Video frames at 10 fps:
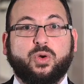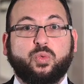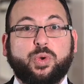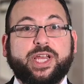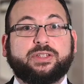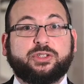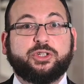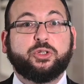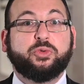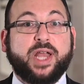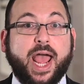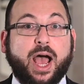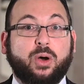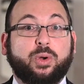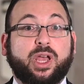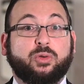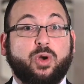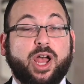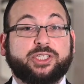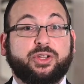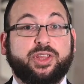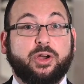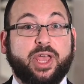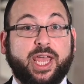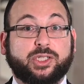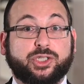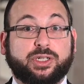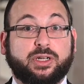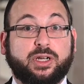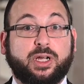We too now can rise to the occasion,